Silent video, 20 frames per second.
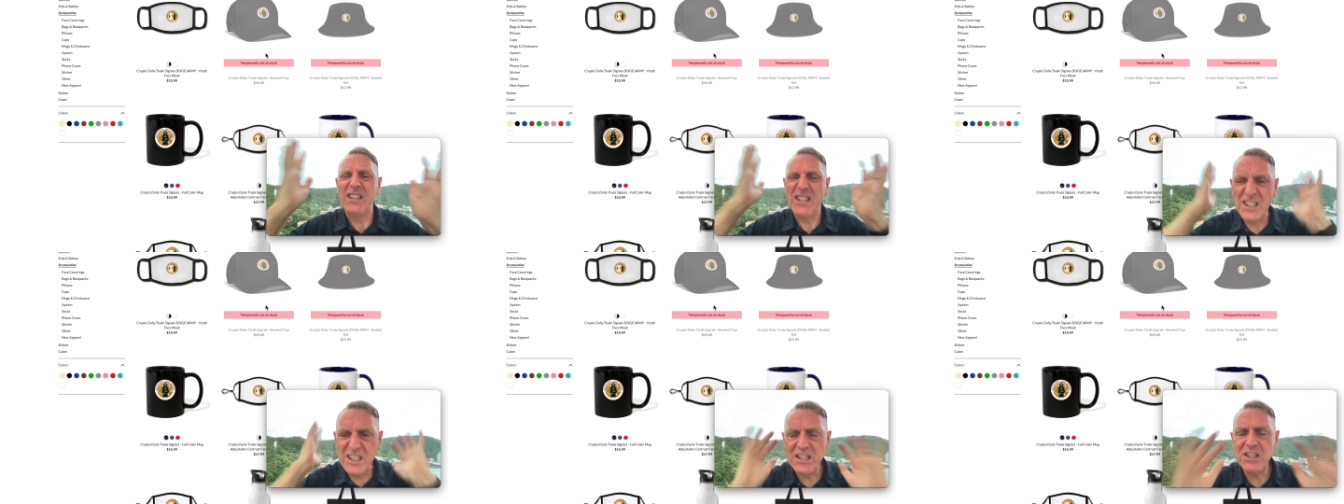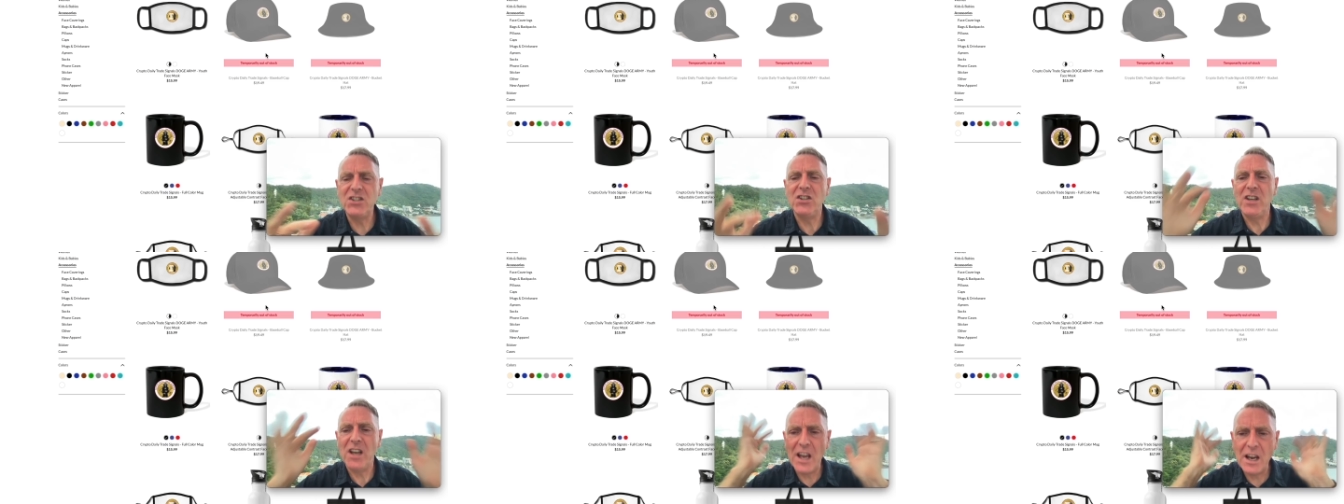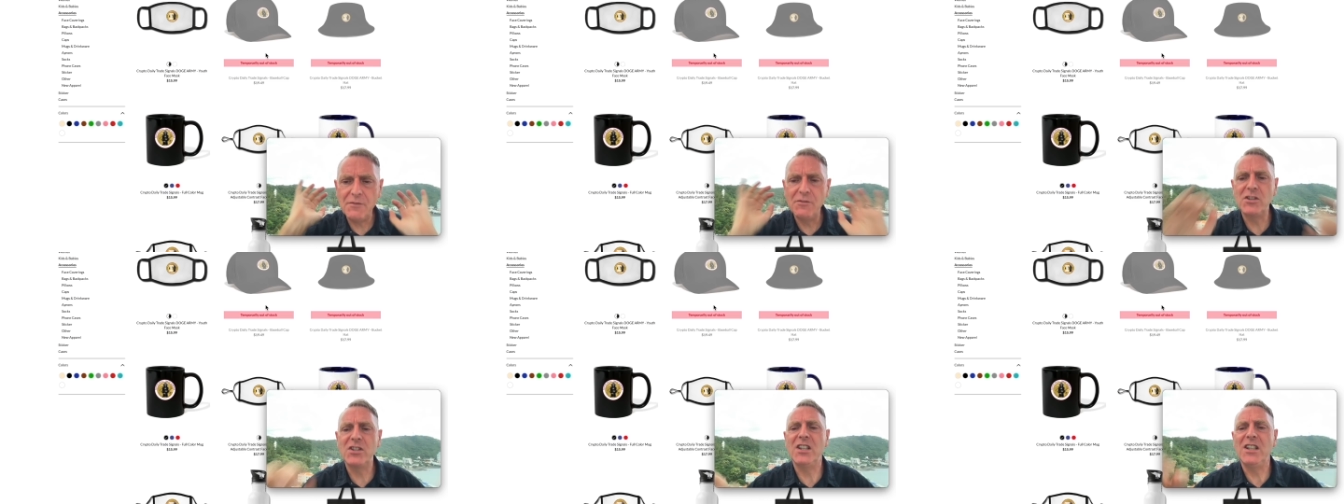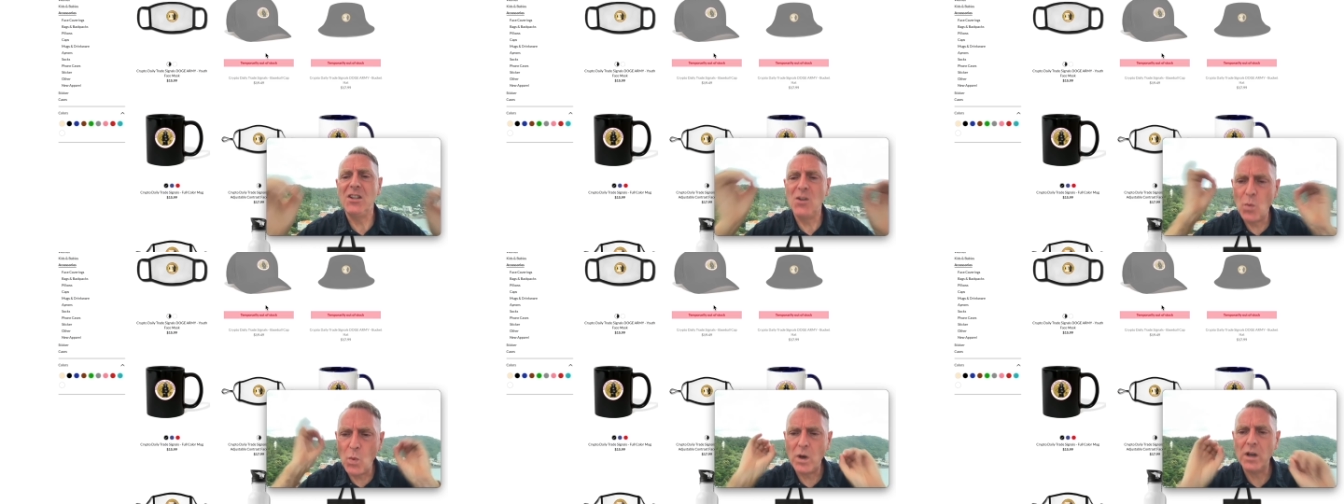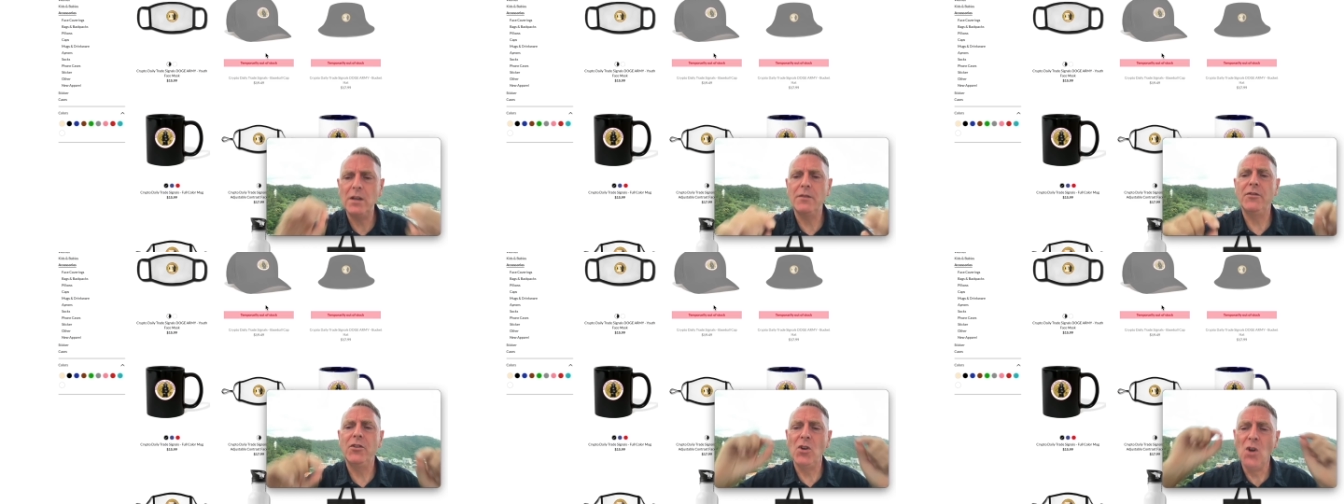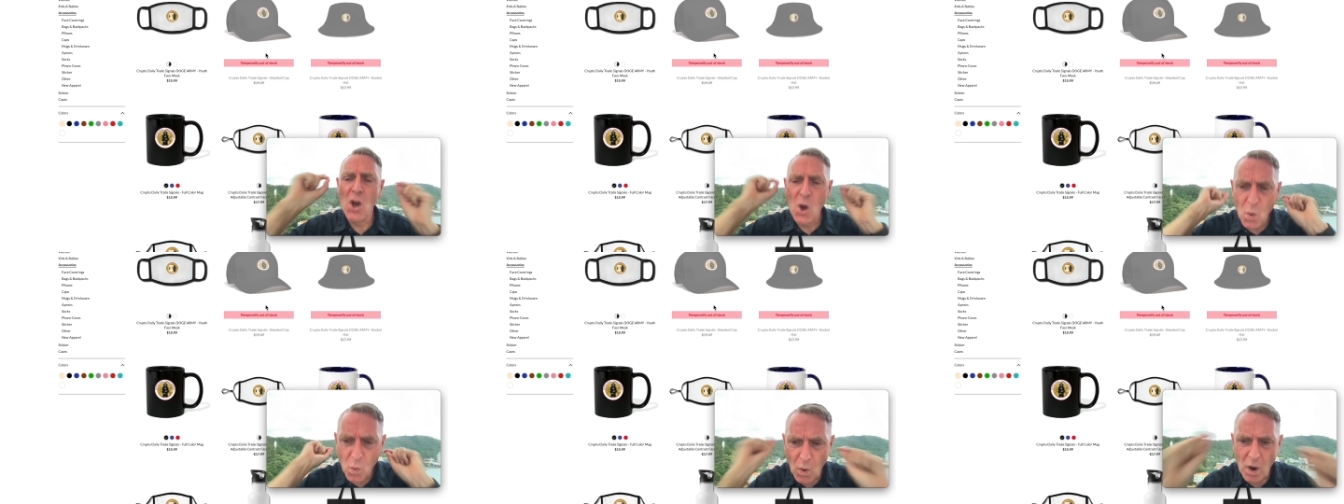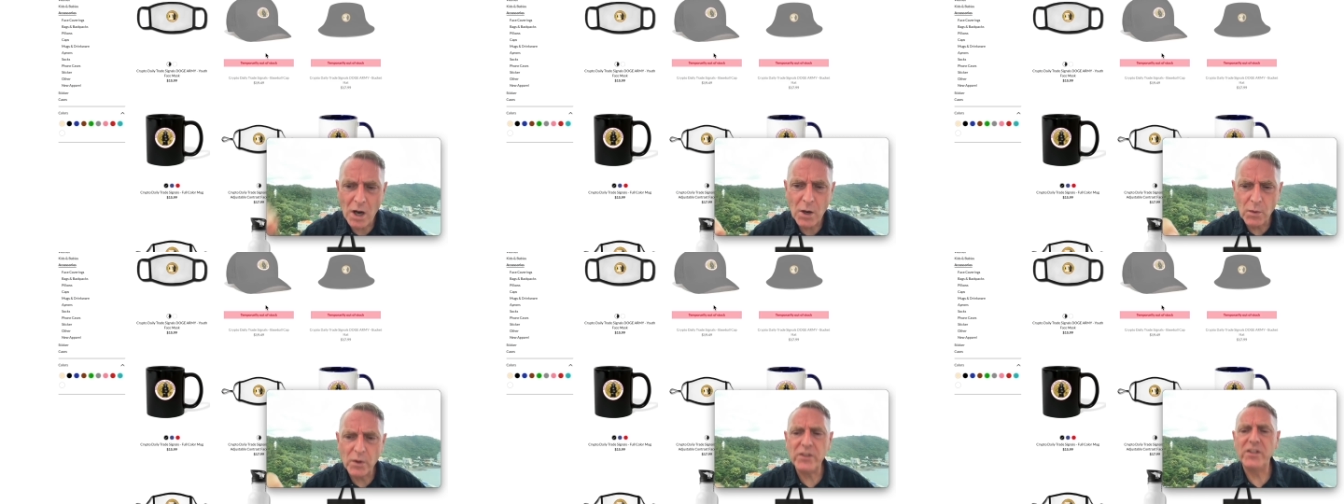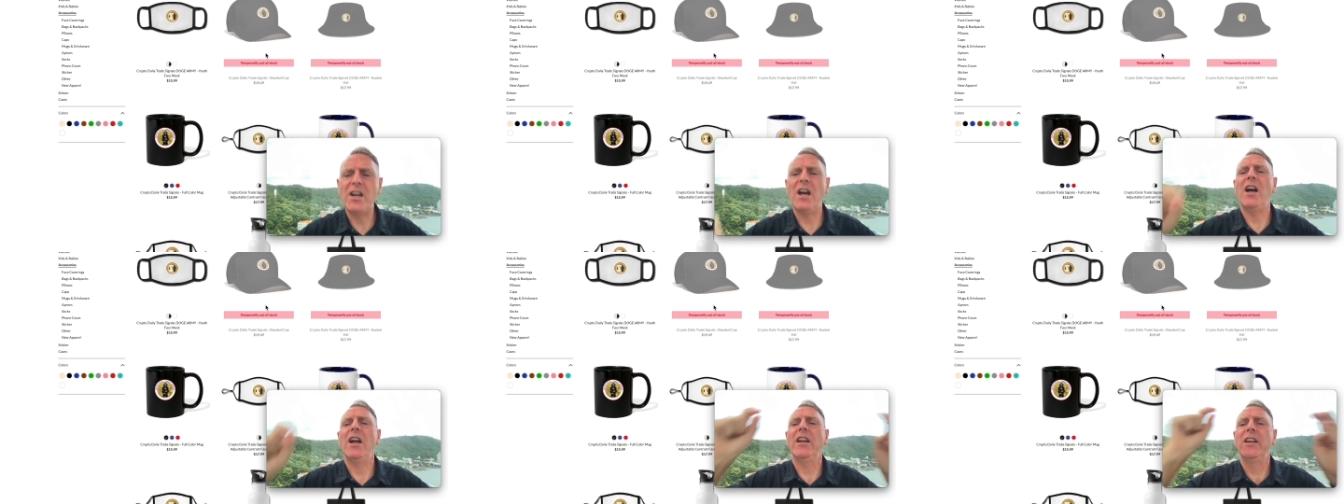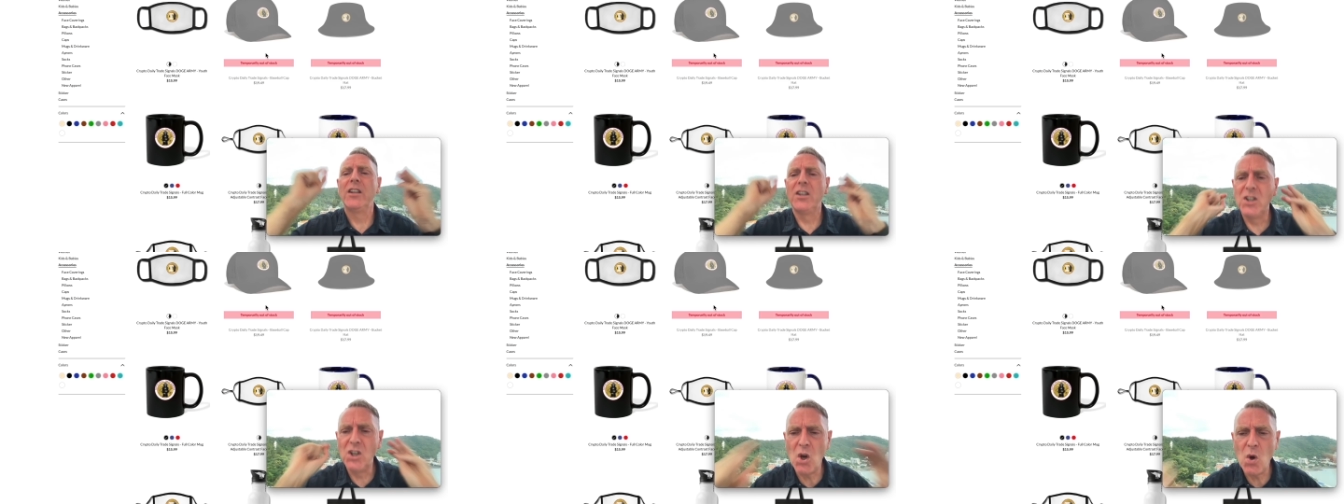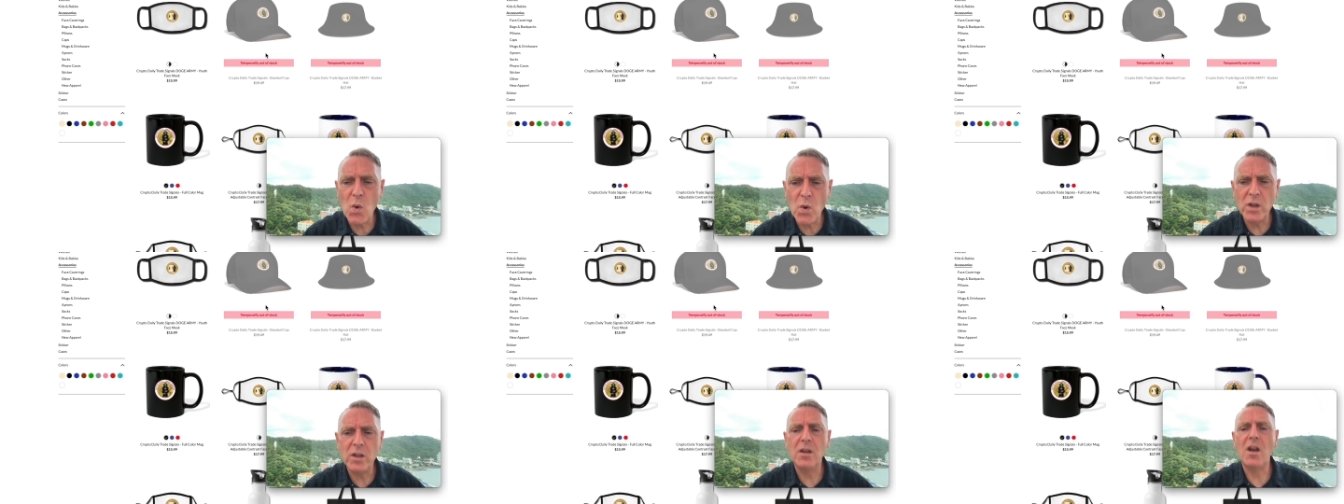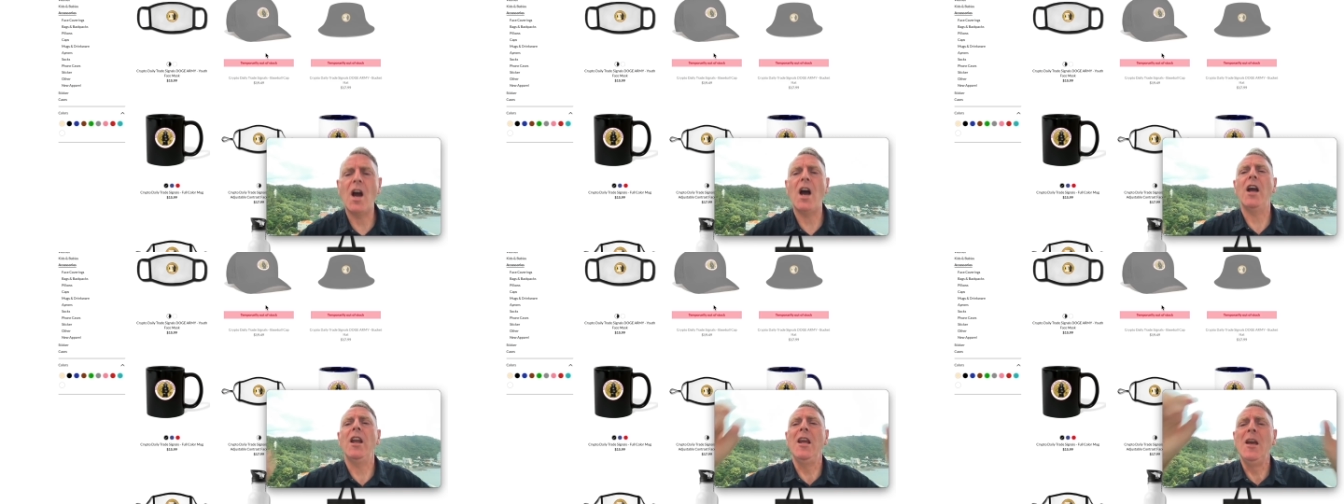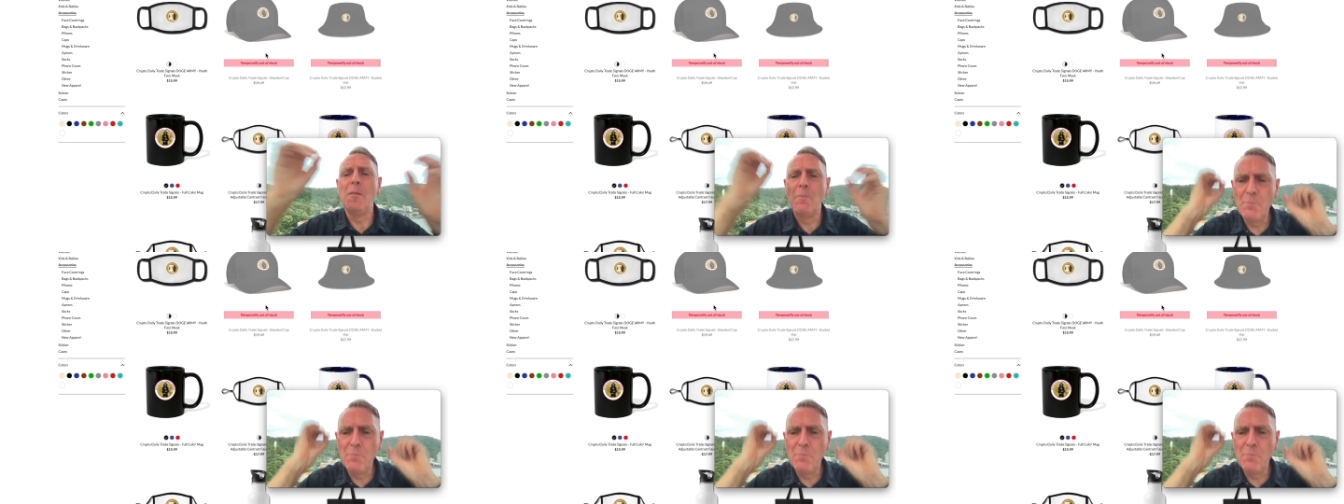each and every single one of you. Walk with God. Go with God.